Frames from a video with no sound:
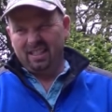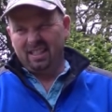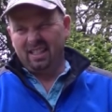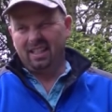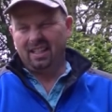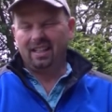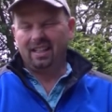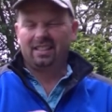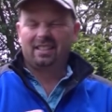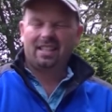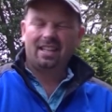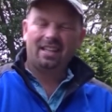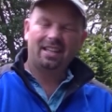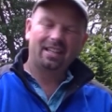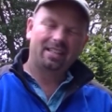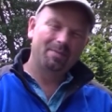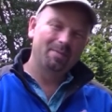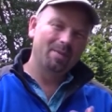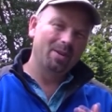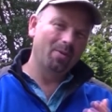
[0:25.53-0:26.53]
and it
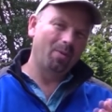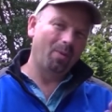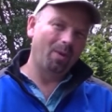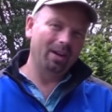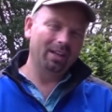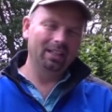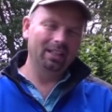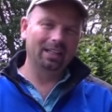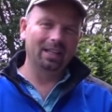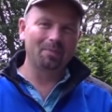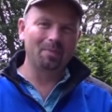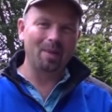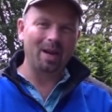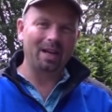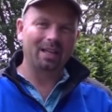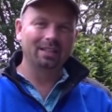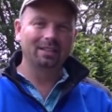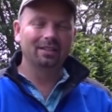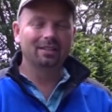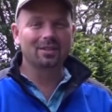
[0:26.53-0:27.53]
takes me a while to get
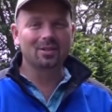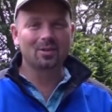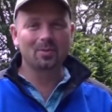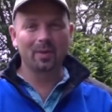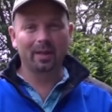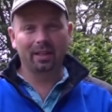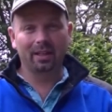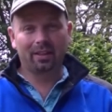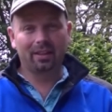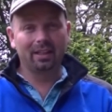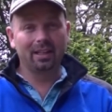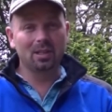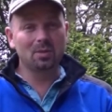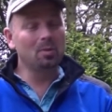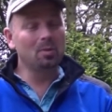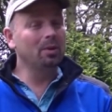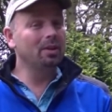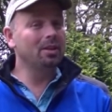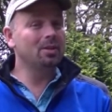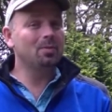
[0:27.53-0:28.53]
back into the swing of things,
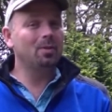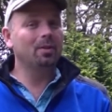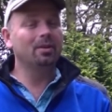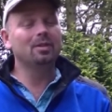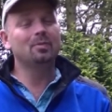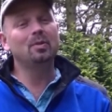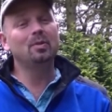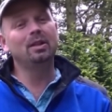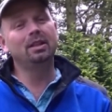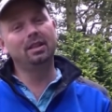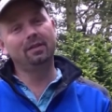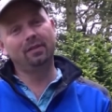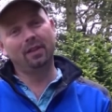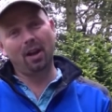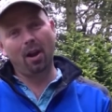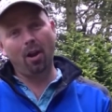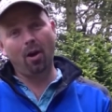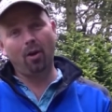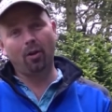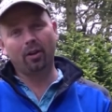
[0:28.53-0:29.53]
but this one has been even
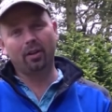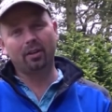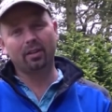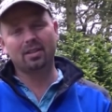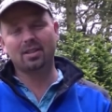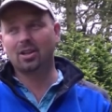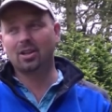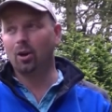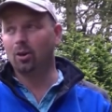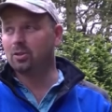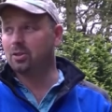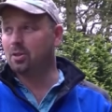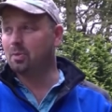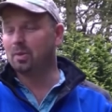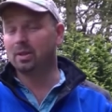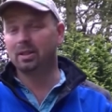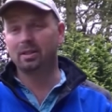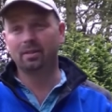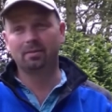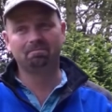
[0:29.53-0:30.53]
longer. It's got to
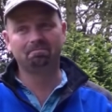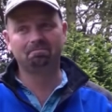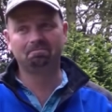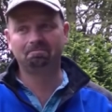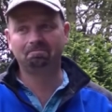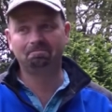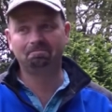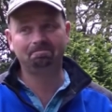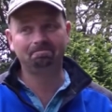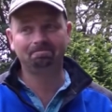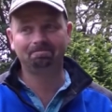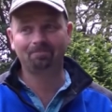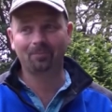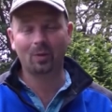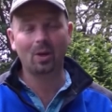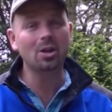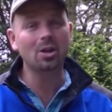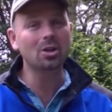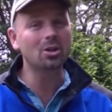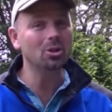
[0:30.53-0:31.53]
be
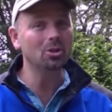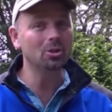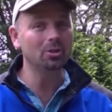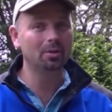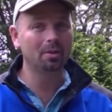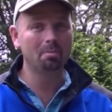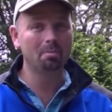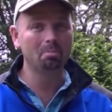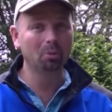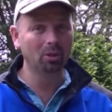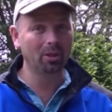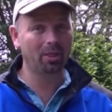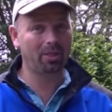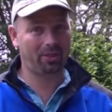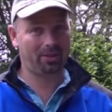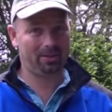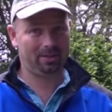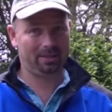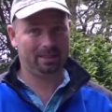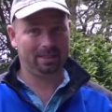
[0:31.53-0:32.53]
a good
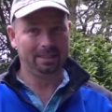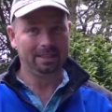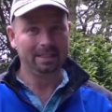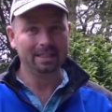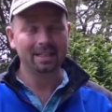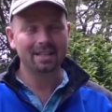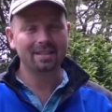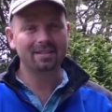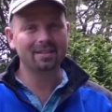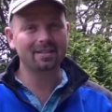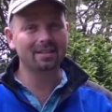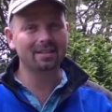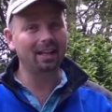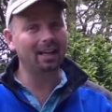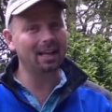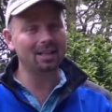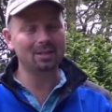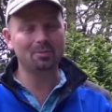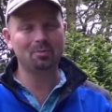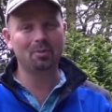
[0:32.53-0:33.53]
month since I
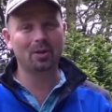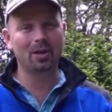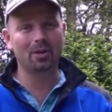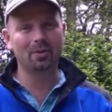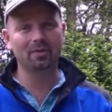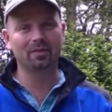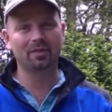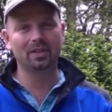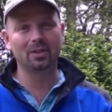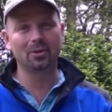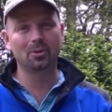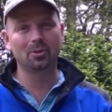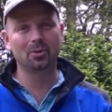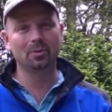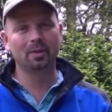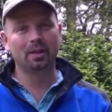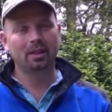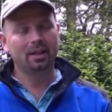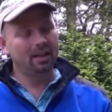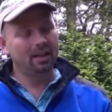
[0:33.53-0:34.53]
last put out a video.
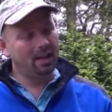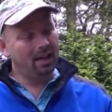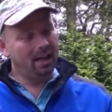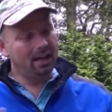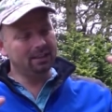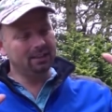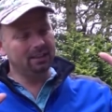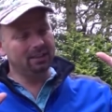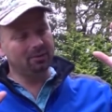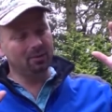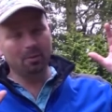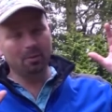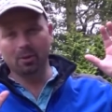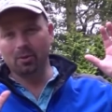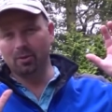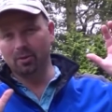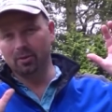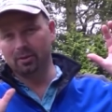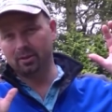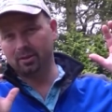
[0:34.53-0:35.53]
I did
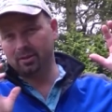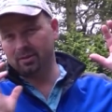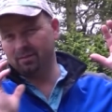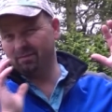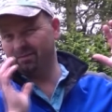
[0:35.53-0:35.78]
upload